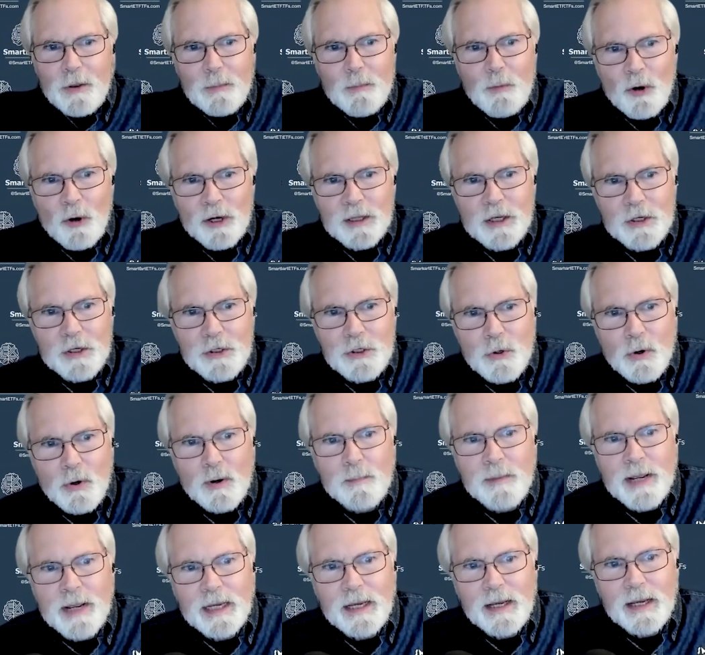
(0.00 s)
point that you are
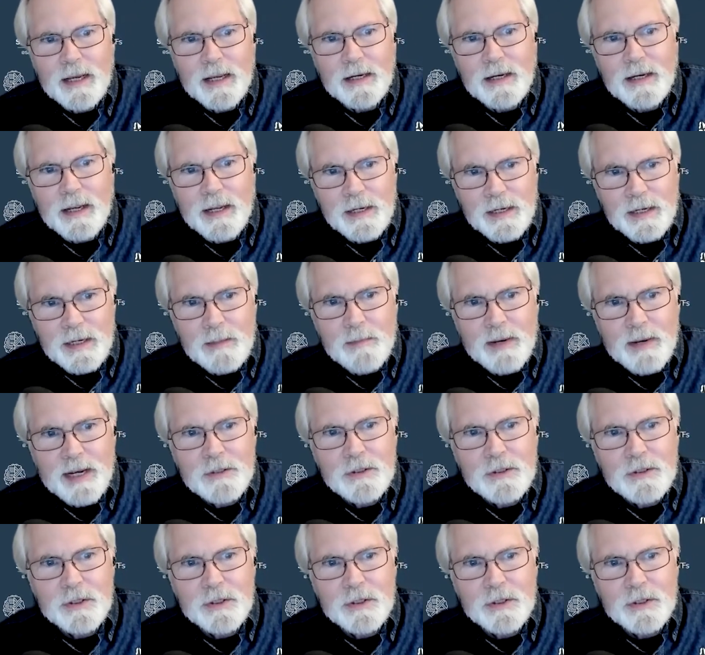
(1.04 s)
making, and he makes